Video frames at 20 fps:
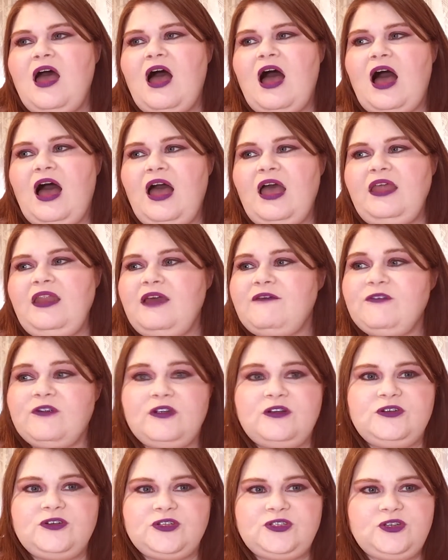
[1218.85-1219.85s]
I never
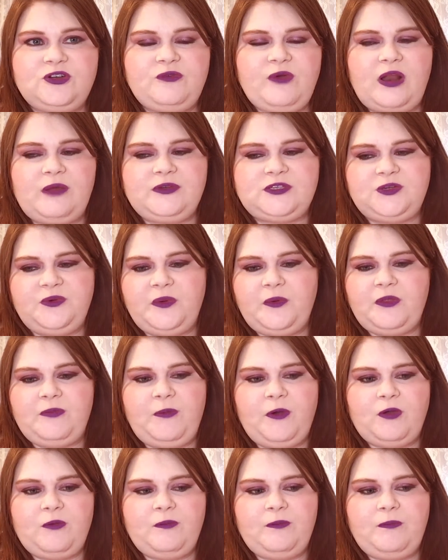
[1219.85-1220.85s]
understood what I was doing with
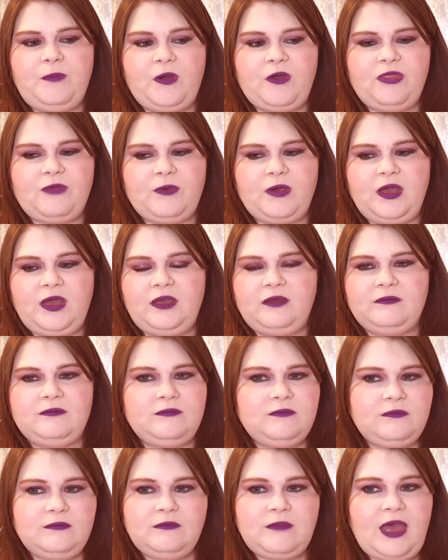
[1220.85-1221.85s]
book 3
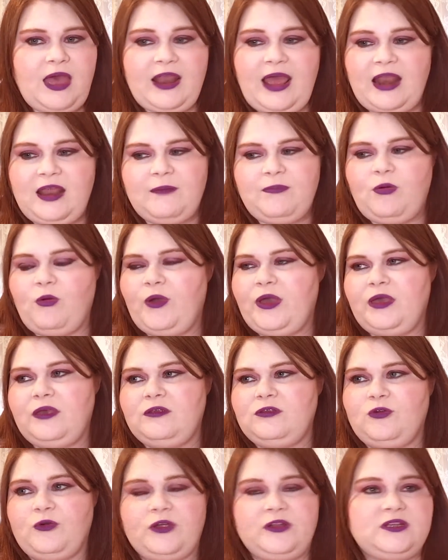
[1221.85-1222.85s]
at any
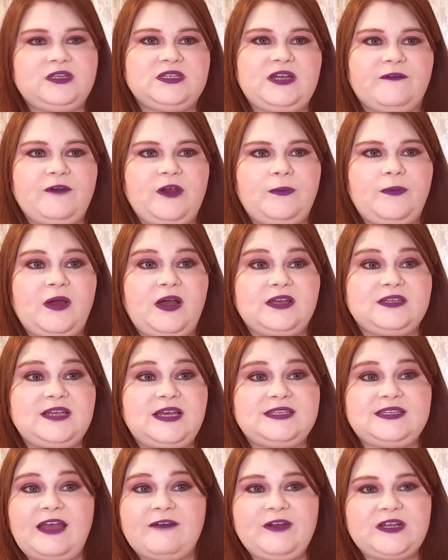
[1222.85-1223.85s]
point during the discovery
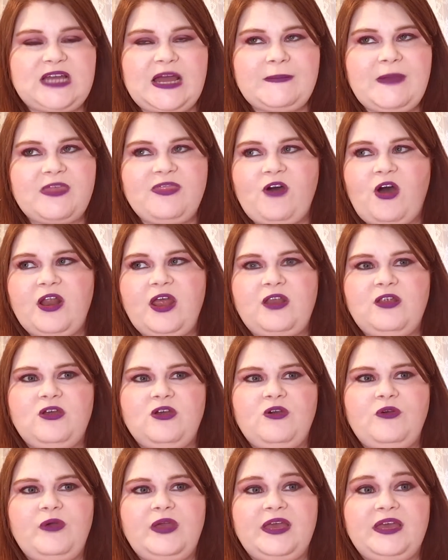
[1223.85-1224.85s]
process. Every time I thought I
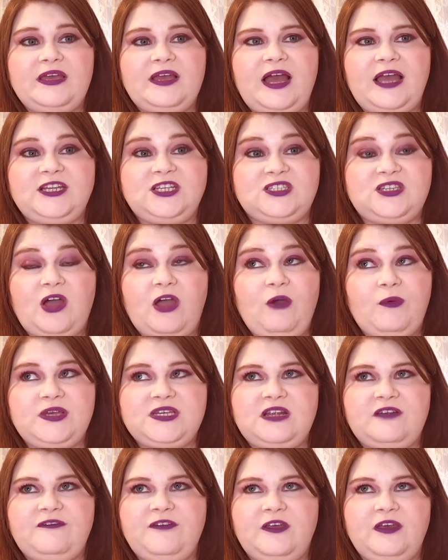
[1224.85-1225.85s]
knew, I always
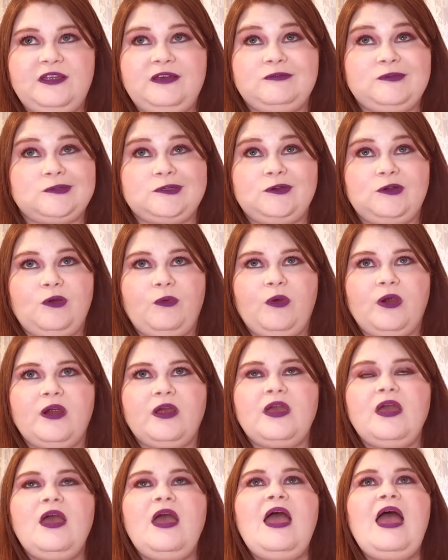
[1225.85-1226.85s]
had a feeling it wasn't going to work.